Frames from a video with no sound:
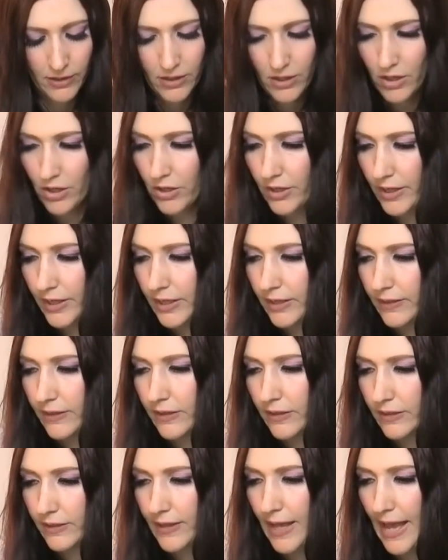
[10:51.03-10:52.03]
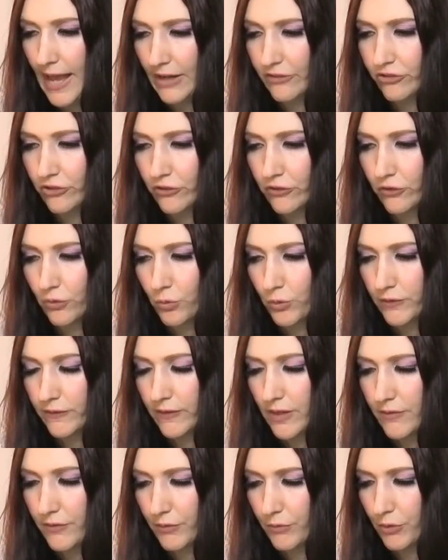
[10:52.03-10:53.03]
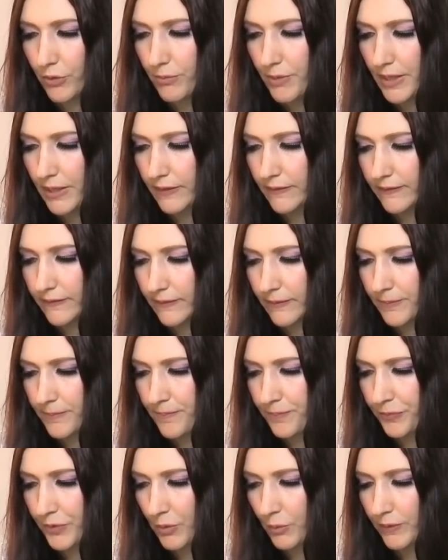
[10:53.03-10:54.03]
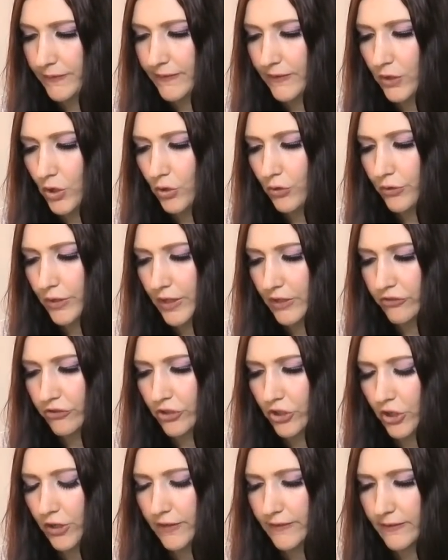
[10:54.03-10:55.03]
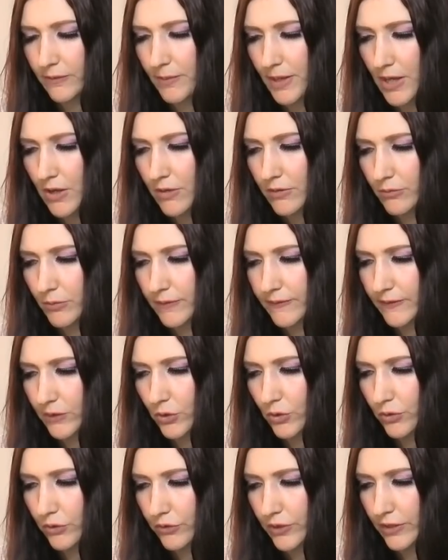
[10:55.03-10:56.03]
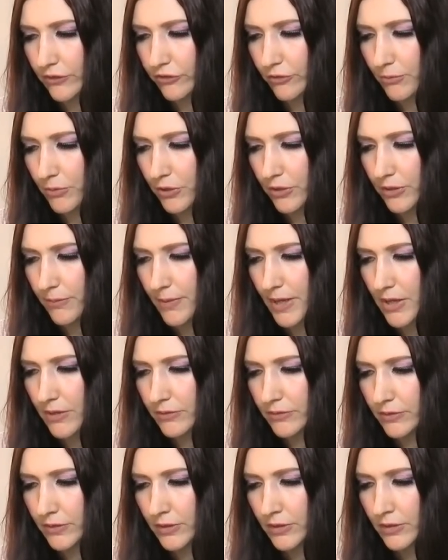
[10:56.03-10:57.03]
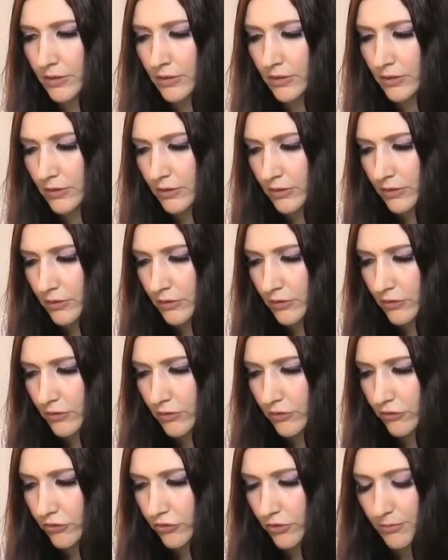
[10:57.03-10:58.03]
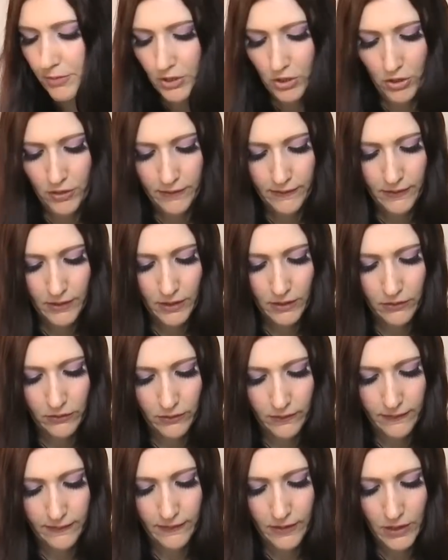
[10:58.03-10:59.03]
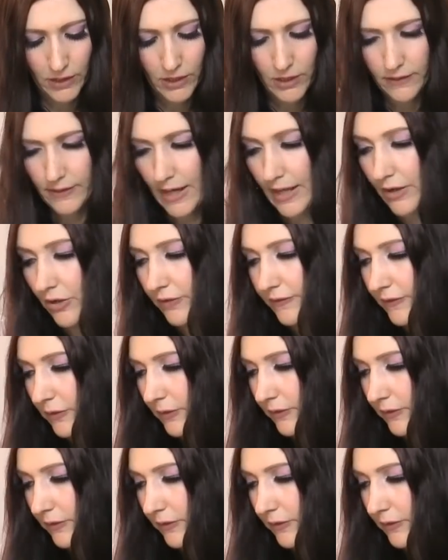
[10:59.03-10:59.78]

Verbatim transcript: All right, actions towards love and romance. What's the co-creation cards about? What's the co-creation part about? Some of the cards you need to see. That also